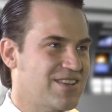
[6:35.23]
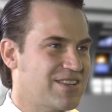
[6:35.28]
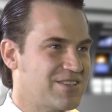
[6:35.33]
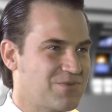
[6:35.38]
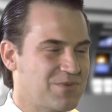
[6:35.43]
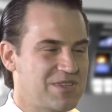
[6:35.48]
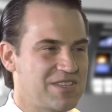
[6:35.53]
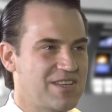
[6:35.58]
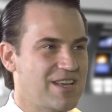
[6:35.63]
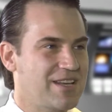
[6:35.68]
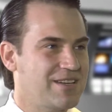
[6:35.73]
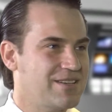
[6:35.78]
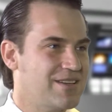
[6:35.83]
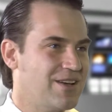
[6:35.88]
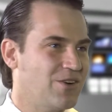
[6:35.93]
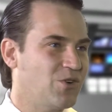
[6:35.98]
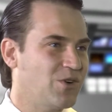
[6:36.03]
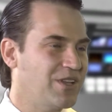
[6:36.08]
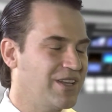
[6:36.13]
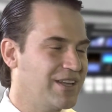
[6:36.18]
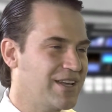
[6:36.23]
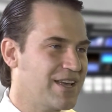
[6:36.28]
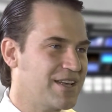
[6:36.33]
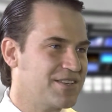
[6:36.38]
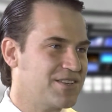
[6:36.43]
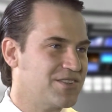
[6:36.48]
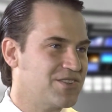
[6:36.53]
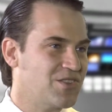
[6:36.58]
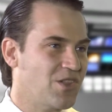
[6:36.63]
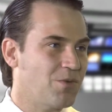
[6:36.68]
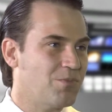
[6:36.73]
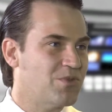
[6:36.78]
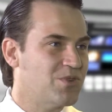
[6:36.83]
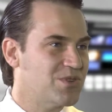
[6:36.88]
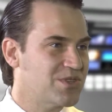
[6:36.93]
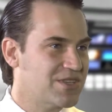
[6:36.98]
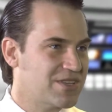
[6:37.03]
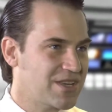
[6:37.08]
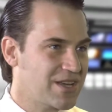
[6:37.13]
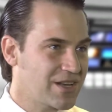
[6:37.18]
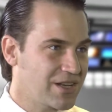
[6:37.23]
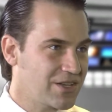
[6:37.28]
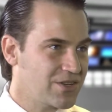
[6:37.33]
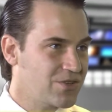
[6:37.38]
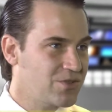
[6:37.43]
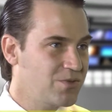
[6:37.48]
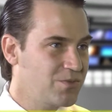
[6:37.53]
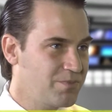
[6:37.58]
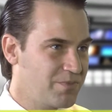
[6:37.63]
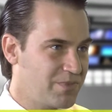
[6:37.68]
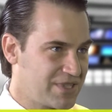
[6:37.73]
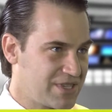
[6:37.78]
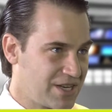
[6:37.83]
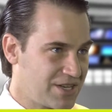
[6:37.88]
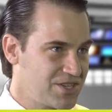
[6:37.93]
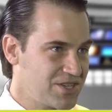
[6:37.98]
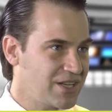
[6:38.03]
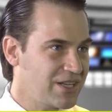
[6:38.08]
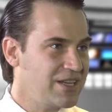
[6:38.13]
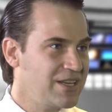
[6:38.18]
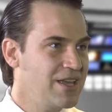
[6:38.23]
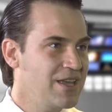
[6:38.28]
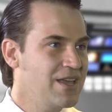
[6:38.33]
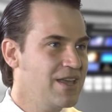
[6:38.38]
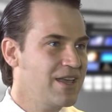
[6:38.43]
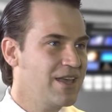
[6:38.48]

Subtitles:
As we said, oil and gas is a lot more cyclical, potentially,